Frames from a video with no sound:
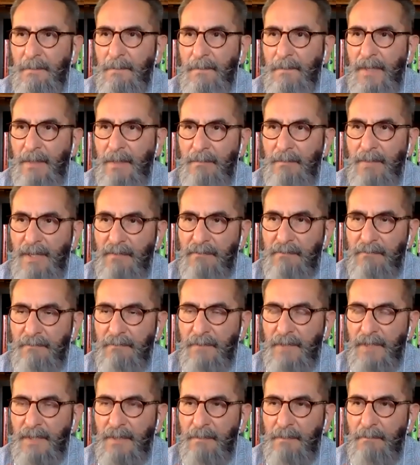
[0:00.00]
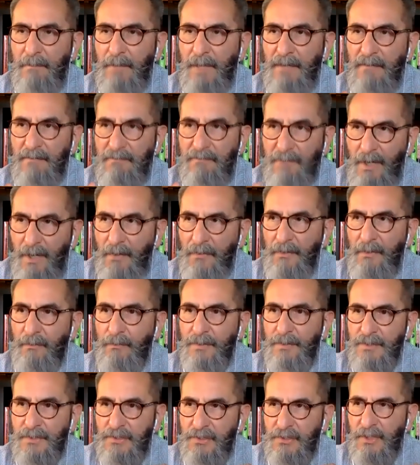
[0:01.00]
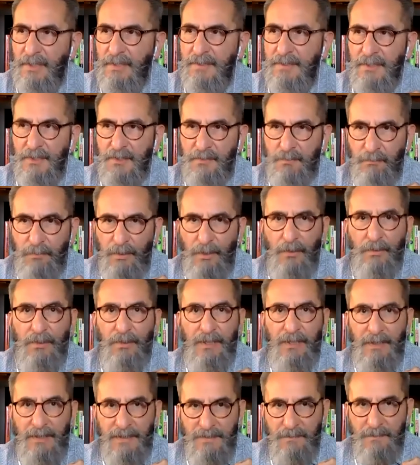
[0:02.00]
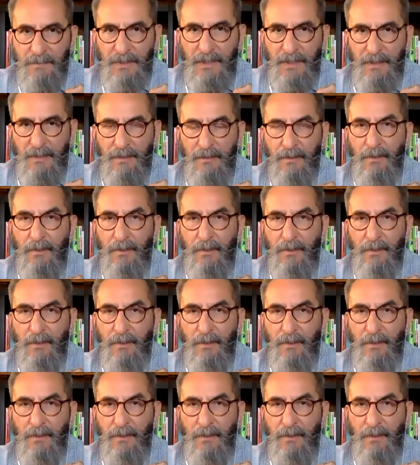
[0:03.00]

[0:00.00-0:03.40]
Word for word: that my that my father was just as broken as me,